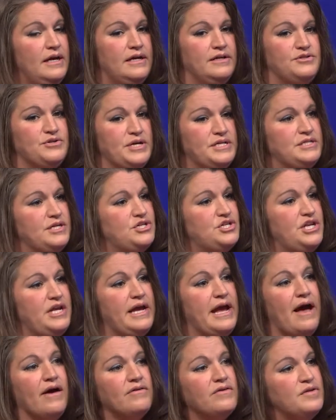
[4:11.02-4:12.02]

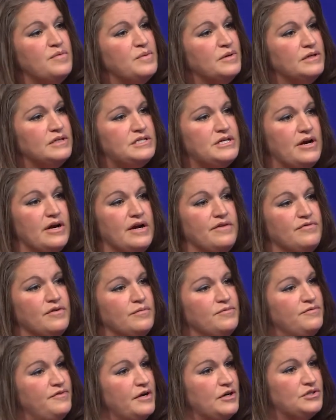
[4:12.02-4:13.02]
transitioning out of the military
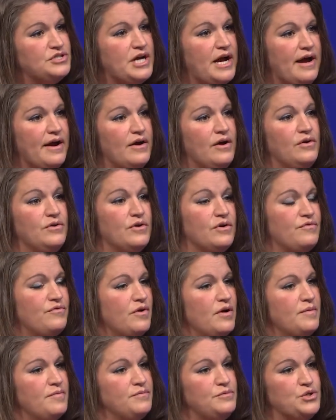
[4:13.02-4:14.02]
from Fairchild or
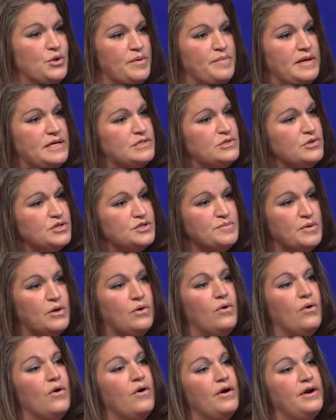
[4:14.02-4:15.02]
from Joint Base Lewis
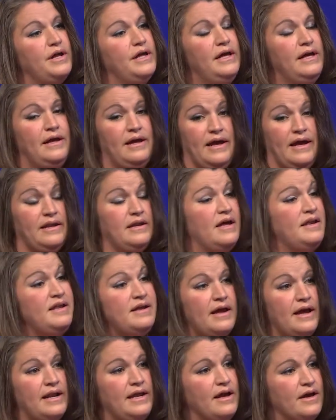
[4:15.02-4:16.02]
McChord and
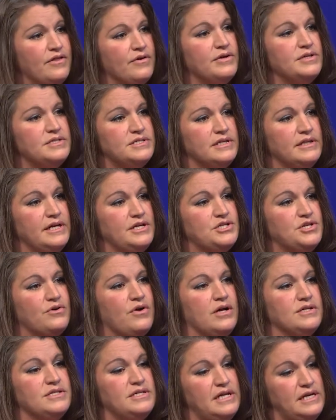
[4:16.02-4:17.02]
any other installation
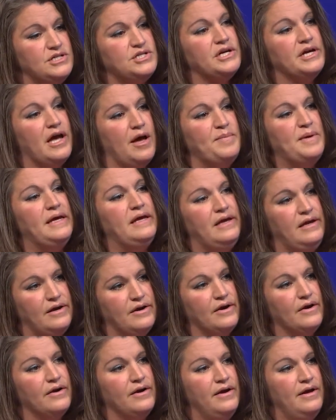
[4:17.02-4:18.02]
across the nation coming
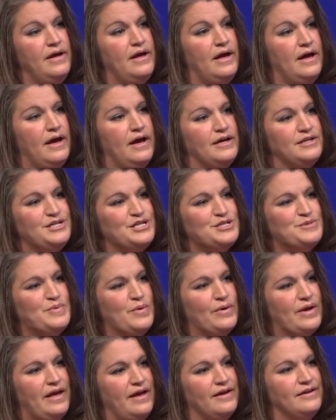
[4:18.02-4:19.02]
here to
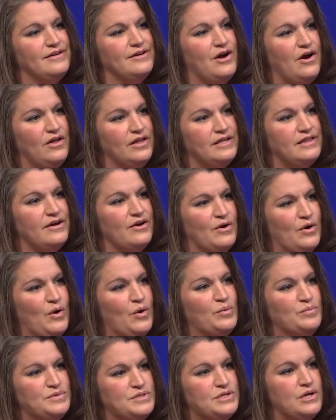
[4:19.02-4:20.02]
Spokane to call it their
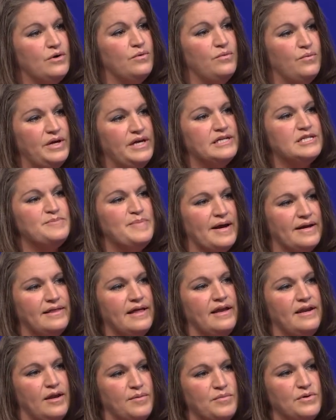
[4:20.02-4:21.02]
home. So we expect
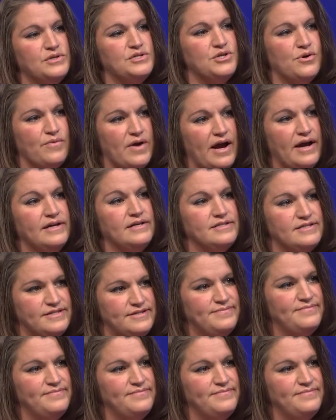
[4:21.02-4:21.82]
that number to rise.